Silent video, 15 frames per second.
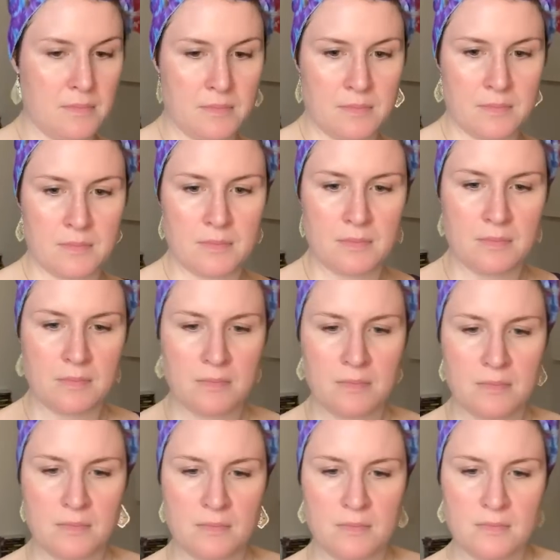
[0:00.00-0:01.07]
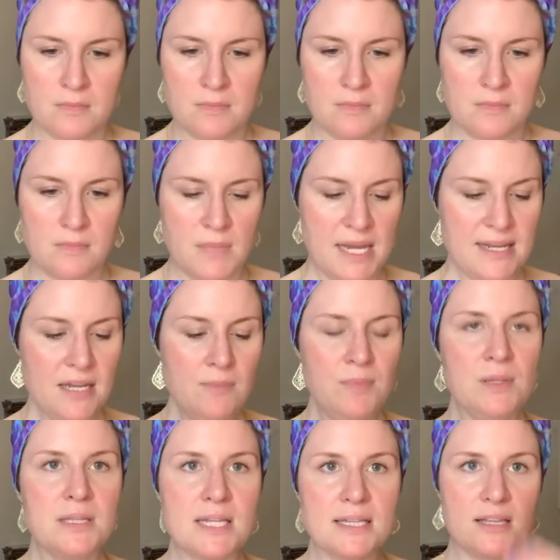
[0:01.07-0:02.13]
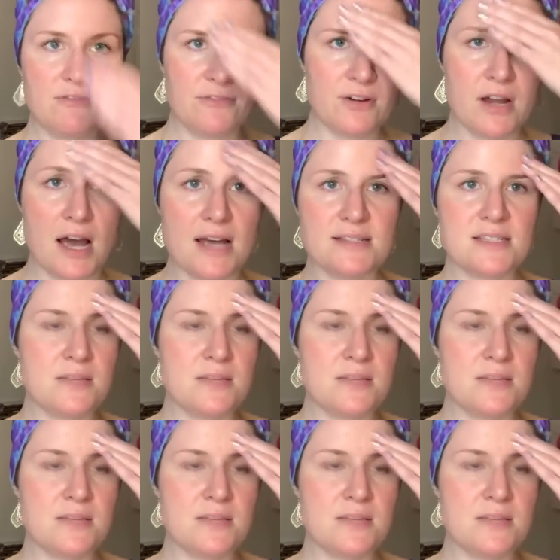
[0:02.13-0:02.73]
I completely forgot.